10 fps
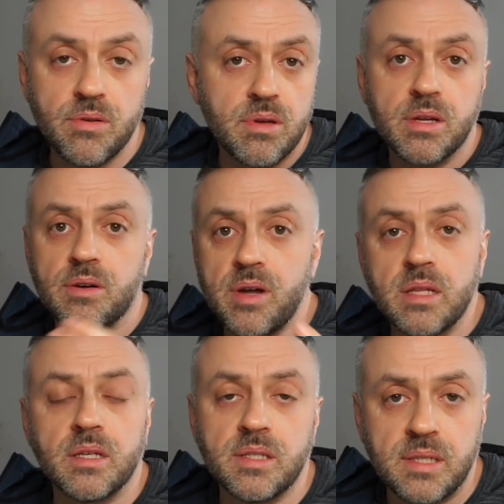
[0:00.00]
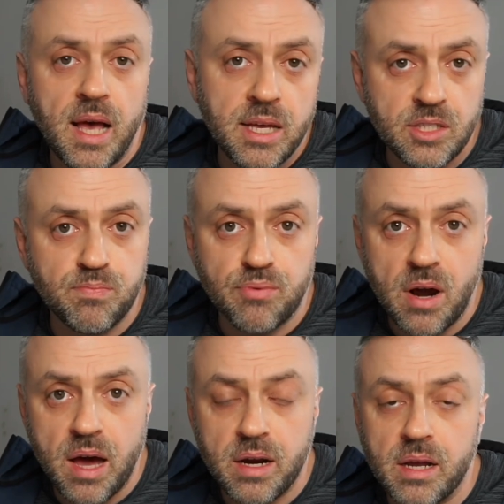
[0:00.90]
You can create a SaaS
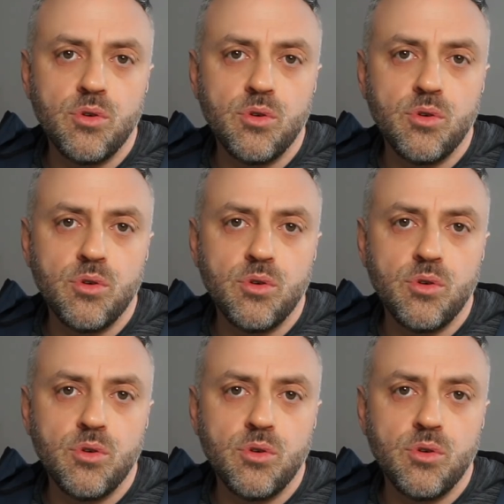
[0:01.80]
product.